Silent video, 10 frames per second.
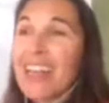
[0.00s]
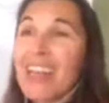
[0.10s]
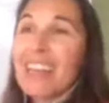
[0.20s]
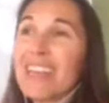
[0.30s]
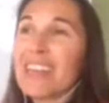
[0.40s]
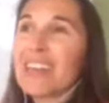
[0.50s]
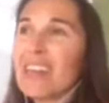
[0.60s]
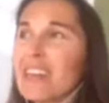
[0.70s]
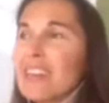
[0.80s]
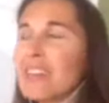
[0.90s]
and then like
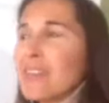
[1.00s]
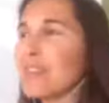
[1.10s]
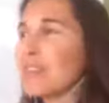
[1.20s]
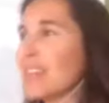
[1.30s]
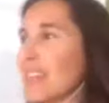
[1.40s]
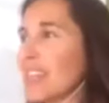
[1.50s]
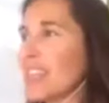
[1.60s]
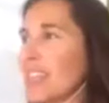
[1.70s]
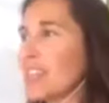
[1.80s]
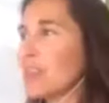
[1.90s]
oh like i
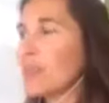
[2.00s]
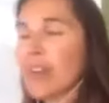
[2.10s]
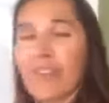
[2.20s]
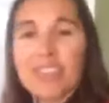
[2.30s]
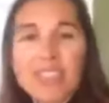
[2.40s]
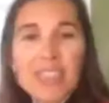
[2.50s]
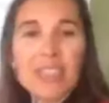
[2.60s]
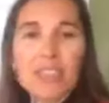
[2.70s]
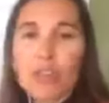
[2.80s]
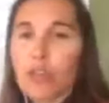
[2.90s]
didn't get a good breakfast
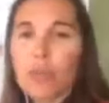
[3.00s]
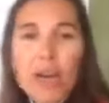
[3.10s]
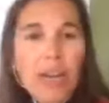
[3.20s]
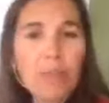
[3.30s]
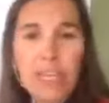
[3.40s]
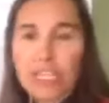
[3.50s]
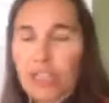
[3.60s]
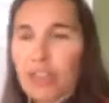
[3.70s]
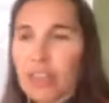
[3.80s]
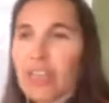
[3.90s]
in so you've got to make
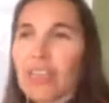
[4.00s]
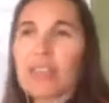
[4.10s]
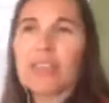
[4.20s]
sure that like